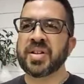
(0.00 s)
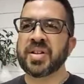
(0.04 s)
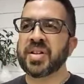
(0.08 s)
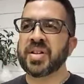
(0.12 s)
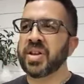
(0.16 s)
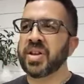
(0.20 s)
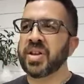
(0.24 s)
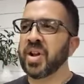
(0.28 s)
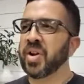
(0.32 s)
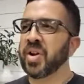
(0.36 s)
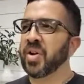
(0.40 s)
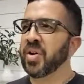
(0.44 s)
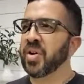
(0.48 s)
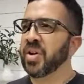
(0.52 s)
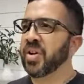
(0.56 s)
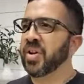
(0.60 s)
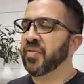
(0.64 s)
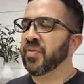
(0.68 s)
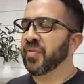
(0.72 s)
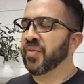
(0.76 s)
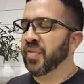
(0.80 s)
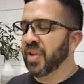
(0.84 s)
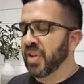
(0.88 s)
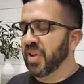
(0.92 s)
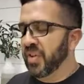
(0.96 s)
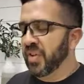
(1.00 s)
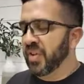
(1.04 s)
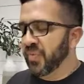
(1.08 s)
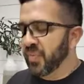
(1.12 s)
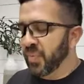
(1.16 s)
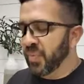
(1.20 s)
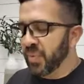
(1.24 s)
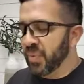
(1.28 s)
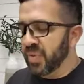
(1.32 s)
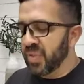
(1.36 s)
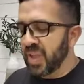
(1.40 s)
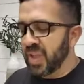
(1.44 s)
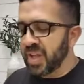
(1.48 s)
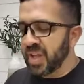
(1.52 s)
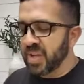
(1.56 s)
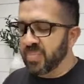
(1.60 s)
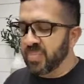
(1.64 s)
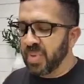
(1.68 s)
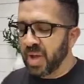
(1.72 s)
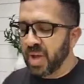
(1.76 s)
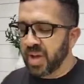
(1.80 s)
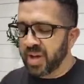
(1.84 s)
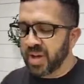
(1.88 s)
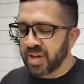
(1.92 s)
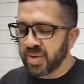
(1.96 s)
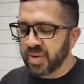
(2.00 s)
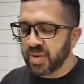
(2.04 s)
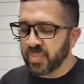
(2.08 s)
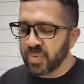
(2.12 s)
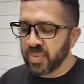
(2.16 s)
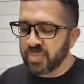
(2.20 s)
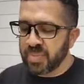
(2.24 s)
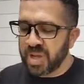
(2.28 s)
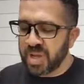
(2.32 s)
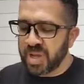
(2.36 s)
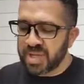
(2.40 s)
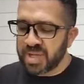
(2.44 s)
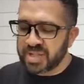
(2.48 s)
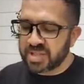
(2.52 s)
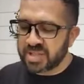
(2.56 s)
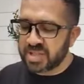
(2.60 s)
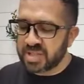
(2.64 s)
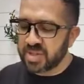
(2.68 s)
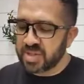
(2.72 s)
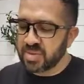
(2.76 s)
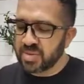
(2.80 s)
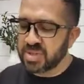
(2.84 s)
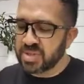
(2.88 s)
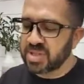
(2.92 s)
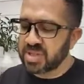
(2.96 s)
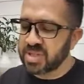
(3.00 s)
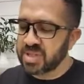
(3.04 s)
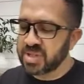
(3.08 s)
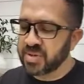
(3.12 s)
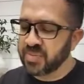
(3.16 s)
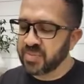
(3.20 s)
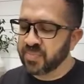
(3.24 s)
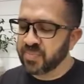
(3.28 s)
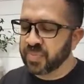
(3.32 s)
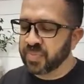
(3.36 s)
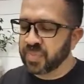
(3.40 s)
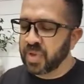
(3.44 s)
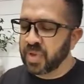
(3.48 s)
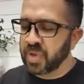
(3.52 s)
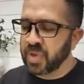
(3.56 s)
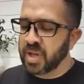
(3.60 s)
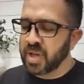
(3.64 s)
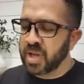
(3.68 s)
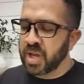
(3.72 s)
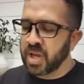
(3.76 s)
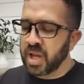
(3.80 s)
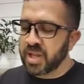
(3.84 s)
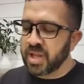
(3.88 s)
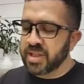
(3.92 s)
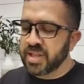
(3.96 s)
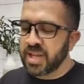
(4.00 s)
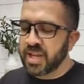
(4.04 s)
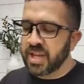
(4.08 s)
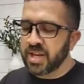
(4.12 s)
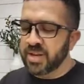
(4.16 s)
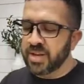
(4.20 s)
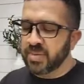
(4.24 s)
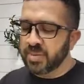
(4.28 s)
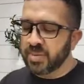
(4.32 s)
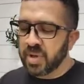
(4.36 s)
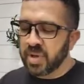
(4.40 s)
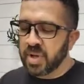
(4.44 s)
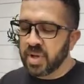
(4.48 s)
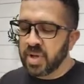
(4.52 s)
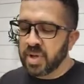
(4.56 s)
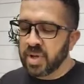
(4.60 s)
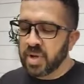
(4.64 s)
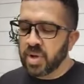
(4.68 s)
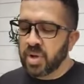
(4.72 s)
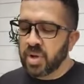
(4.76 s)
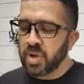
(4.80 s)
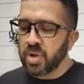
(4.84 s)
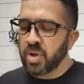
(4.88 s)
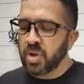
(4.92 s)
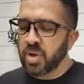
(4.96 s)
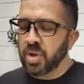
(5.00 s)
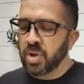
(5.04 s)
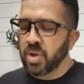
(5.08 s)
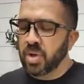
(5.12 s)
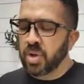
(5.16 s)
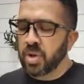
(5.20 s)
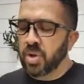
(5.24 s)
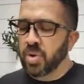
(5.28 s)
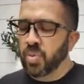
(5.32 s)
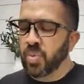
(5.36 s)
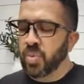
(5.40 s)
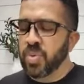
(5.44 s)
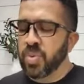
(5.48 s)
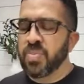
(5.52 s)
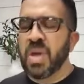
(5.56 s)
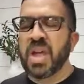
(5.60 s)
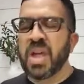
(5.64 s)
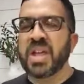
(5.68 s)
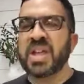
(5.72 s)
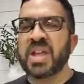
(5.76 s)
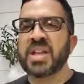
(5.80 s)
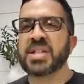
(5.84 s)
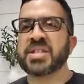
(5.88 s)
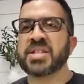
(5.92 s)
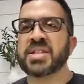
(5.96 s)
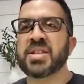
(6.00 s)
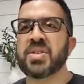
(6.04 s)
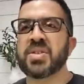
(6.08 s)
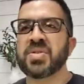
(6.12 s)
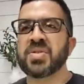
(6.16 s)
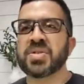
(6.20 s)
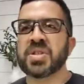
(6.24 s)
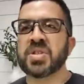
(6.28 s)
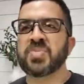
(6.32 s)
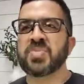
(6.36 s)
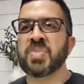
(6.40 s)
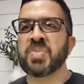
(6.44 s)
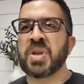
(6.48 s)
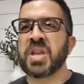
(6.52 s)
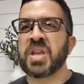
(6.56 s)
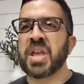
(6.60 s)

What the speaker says: You know, if we think about it, we make excuses. And then we make excuses, but